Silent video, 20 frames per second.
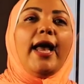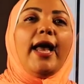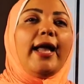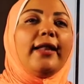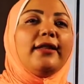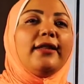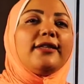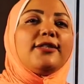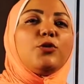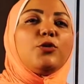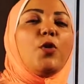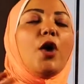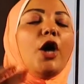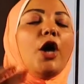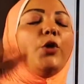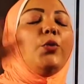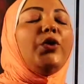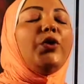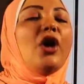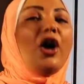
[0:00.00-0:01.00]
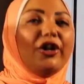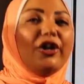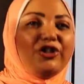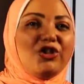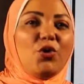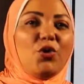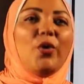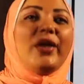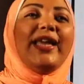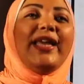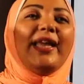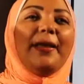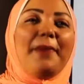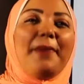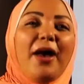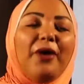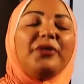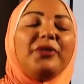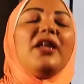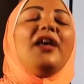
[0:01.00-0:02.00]
And that's why we are talking
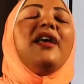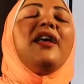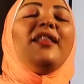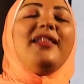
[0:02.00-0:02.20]
about